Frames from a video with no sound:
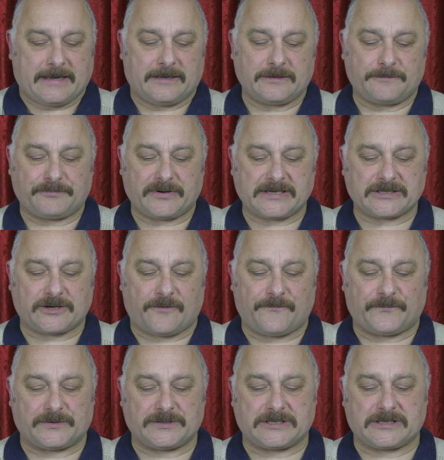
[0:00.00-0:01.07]
And the press
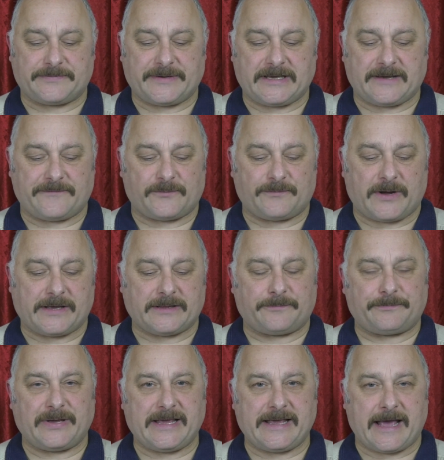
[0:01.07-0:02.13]
conference to be given by the
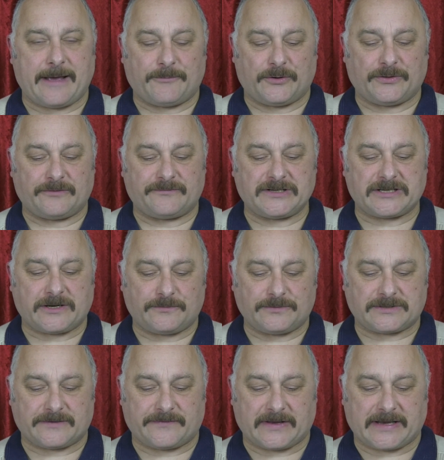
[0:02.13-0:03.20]
PM on the
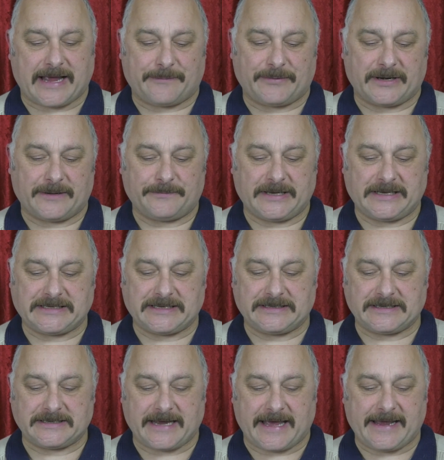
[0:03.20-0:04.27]
results of the cabinet meeting
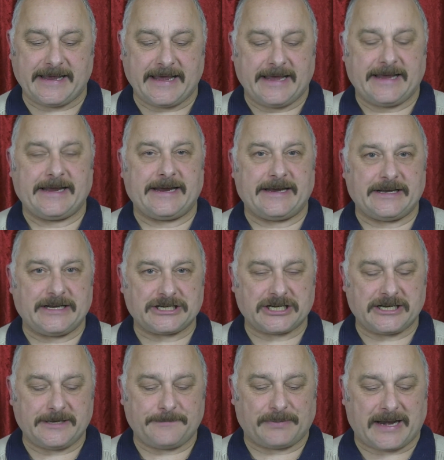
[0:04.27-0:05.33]
today,
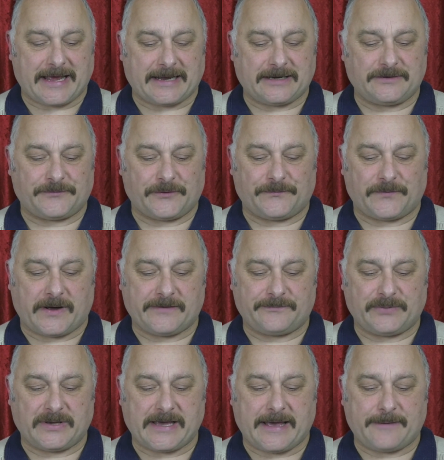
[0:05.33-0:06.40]
initially planned for
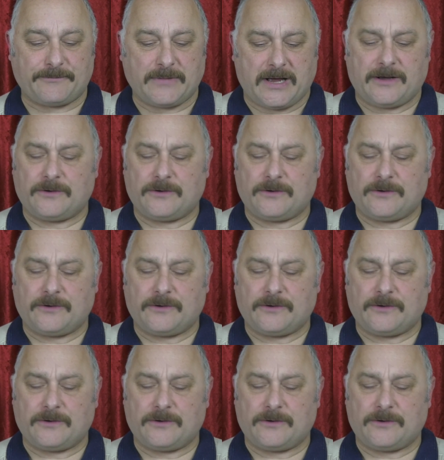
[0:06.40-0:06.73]
5pm,